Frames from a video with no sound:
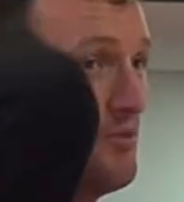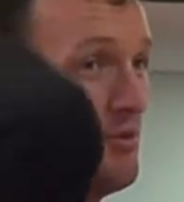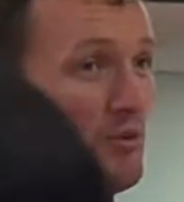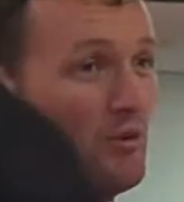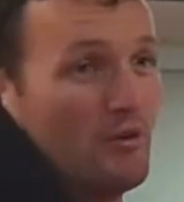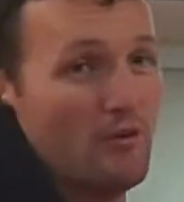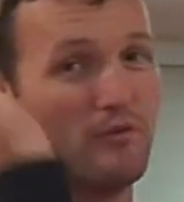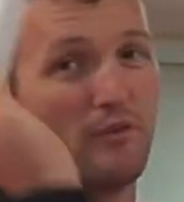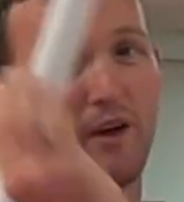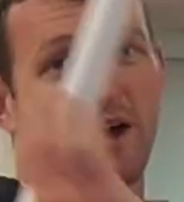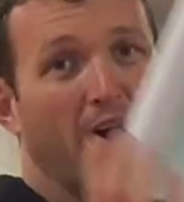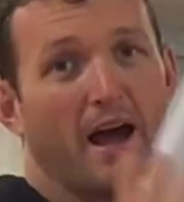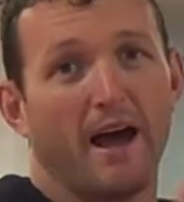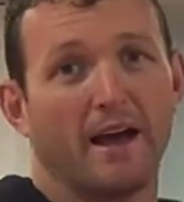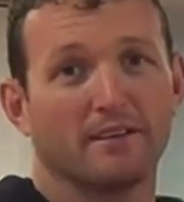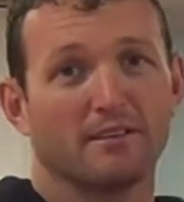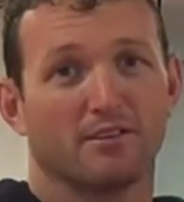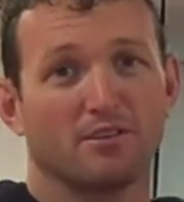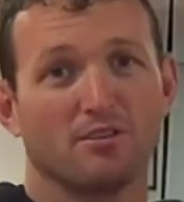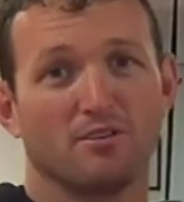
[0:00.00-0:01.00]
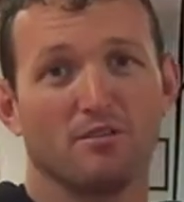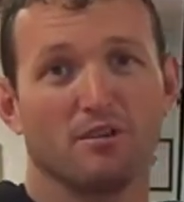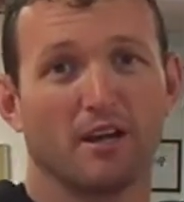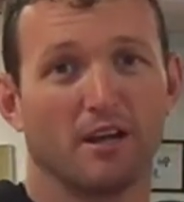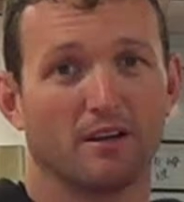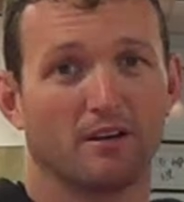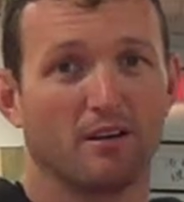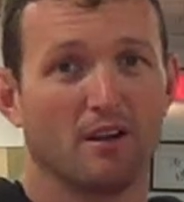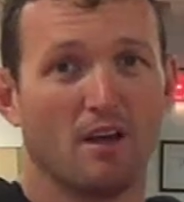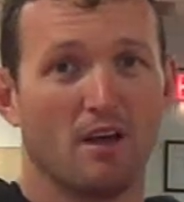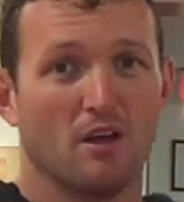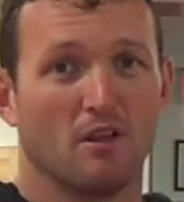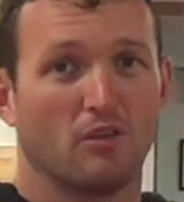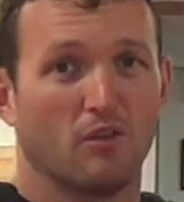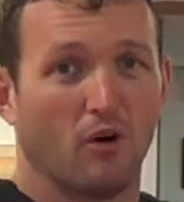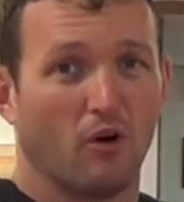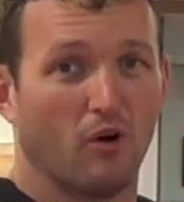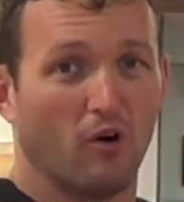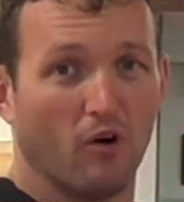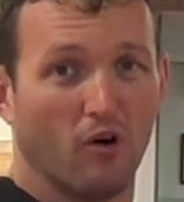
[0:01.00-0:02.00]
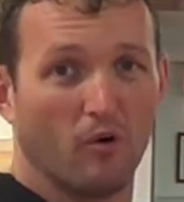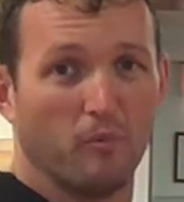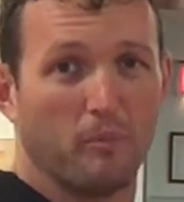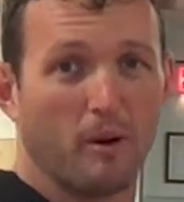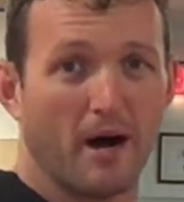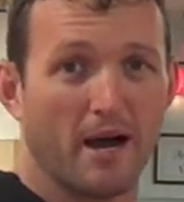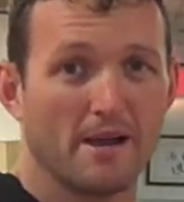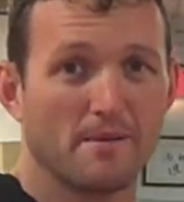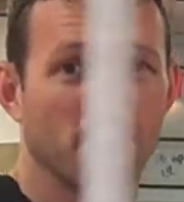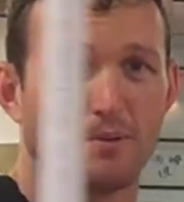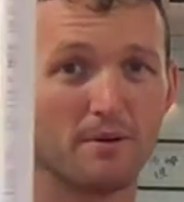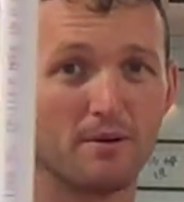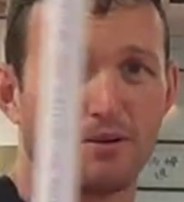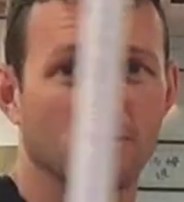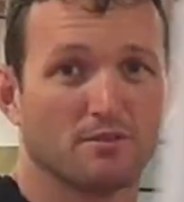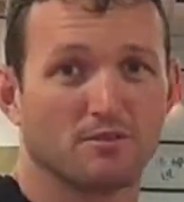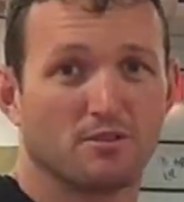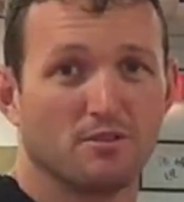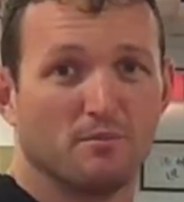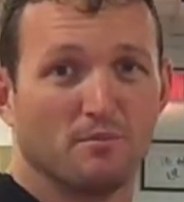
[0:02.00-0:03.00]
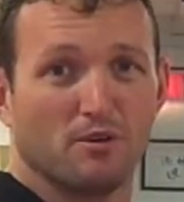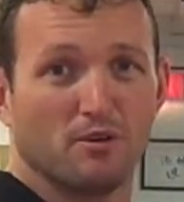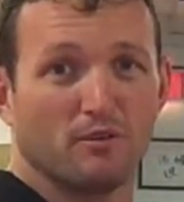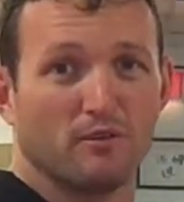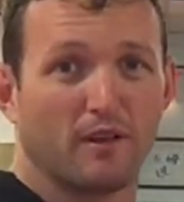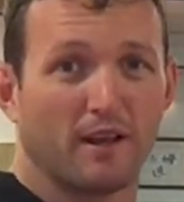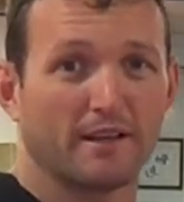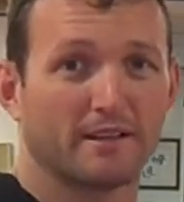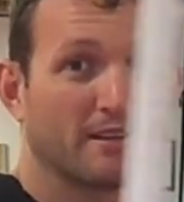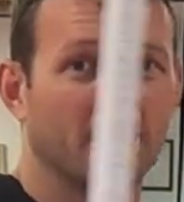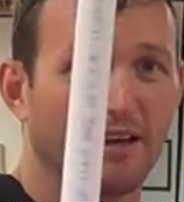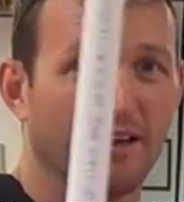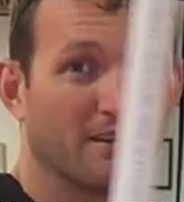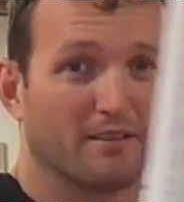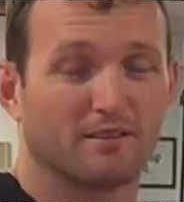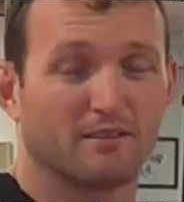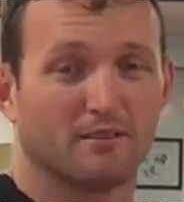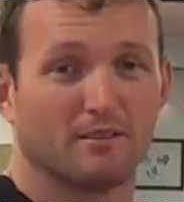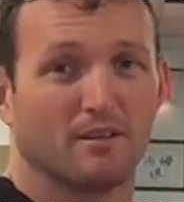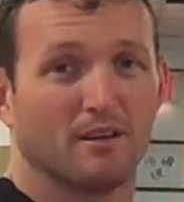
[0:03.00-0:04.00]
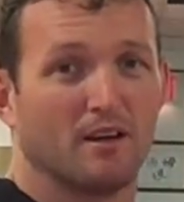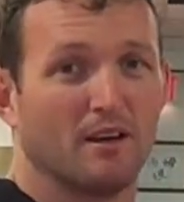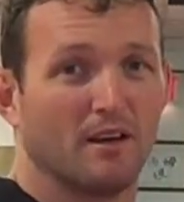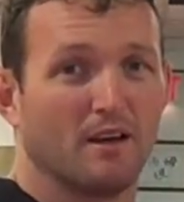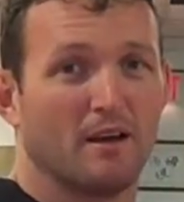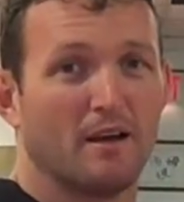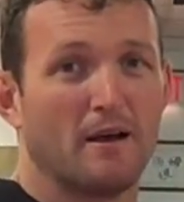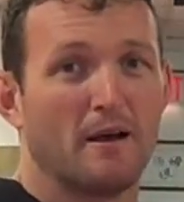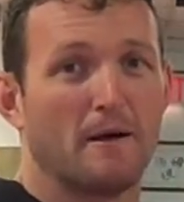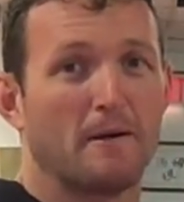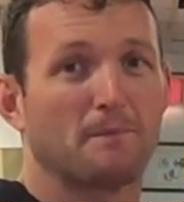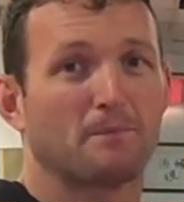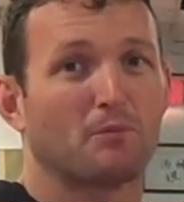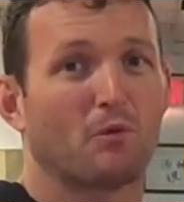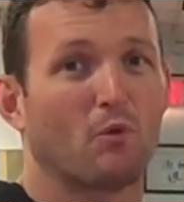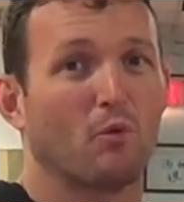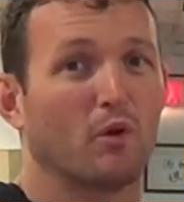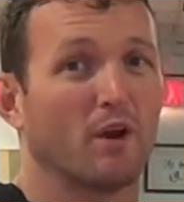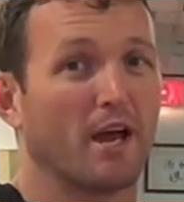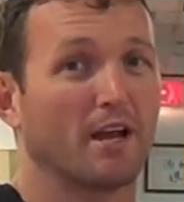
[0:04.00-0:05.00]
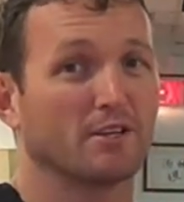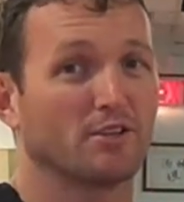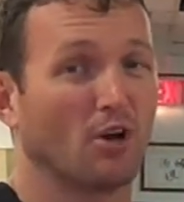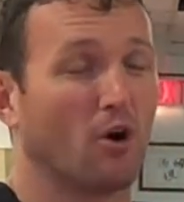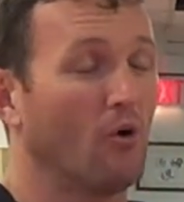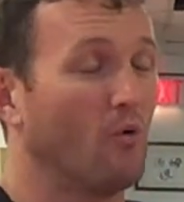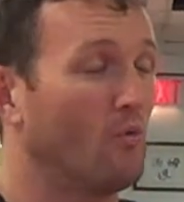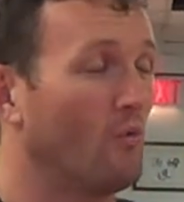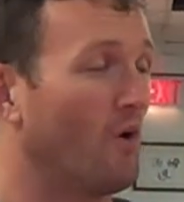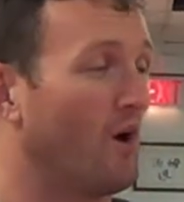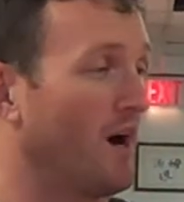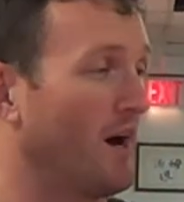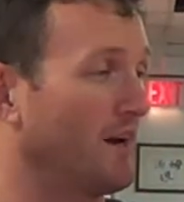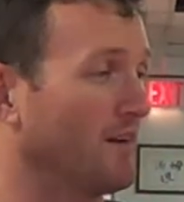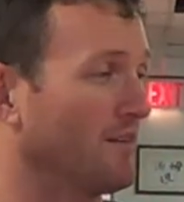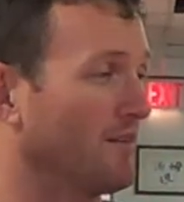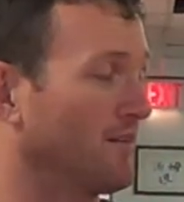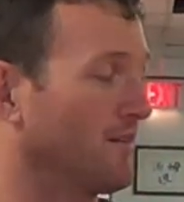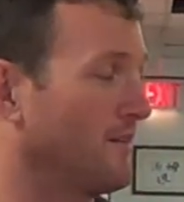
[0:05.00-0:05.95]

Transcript: move as a unit. The whole pipe should move like this. What I don't want